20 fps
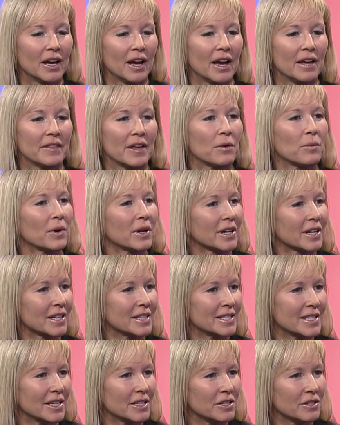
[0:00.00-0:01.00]
and they want to
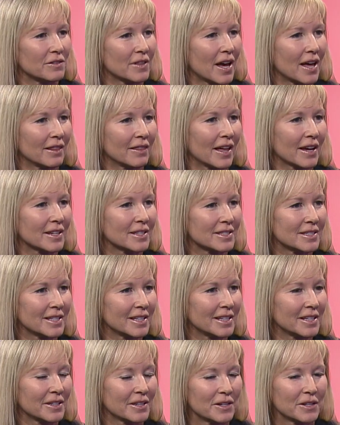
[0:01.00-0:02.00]
continue that
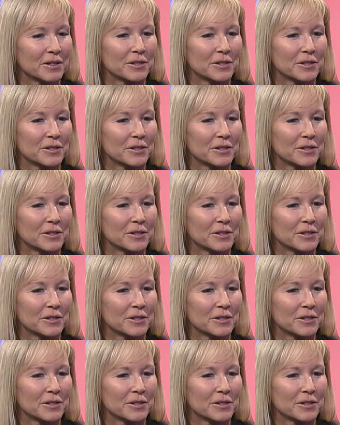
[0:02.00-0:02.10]
legacy.